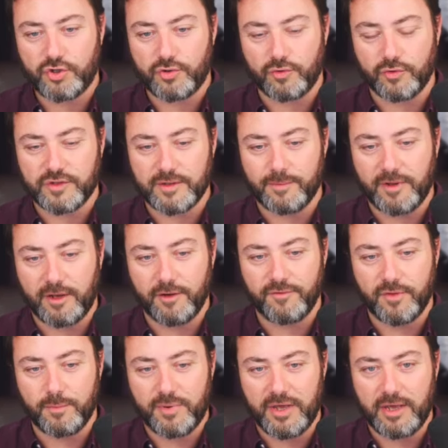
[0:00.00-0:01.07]
or something over
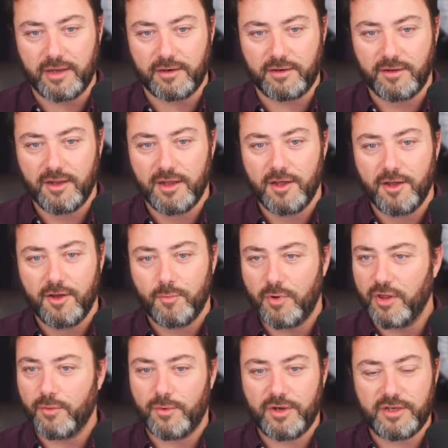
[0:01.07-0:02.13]
the beard. But
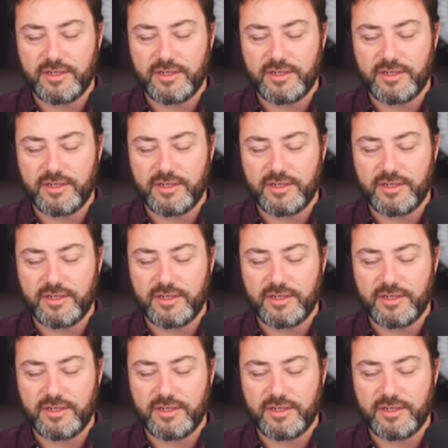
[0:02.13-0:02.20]
otherwise,